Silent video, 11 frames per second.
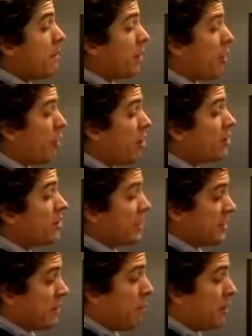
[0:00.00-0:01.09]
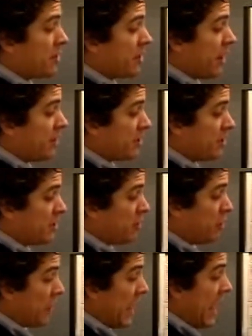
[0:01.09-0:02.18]
Below those is the budget cost of goods
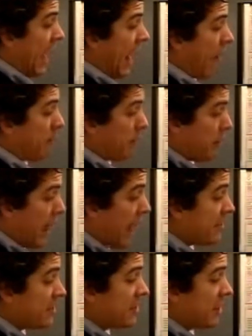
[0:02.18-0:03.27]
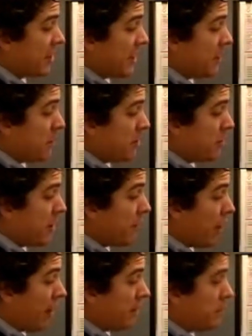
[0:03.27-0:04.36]
sold. Below that is the selling and
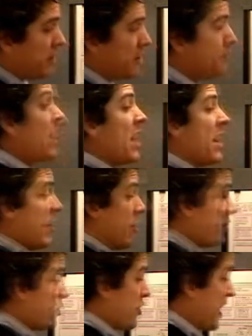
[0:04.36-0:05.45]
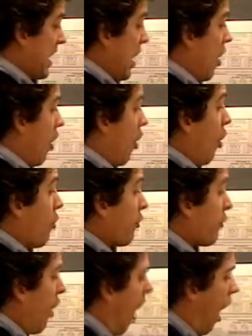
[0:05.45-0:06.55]
administrative cost budget. Those are the
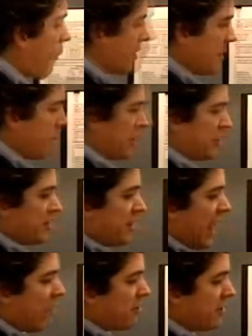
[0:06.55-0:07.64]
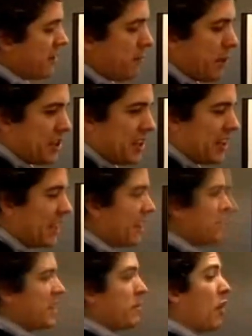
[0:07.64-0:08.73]
operating budgets. That goes into the budgeted
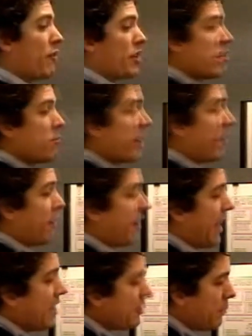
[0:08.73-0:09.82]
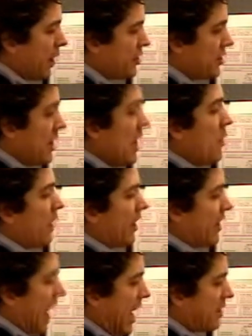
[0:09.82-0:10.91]
income statement. Over here we got the financial budget, we
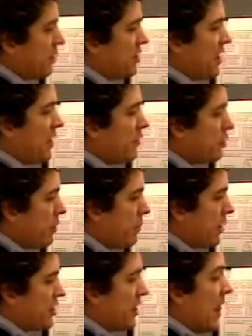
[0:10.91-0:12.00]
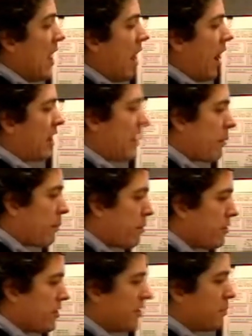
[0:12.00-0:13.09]
got cash budget, inventory budget, capital
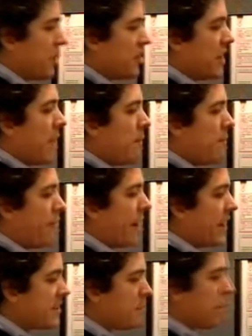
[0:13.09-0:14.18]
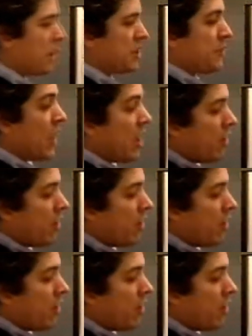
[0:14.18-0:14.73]
purchases budget, and financing budget.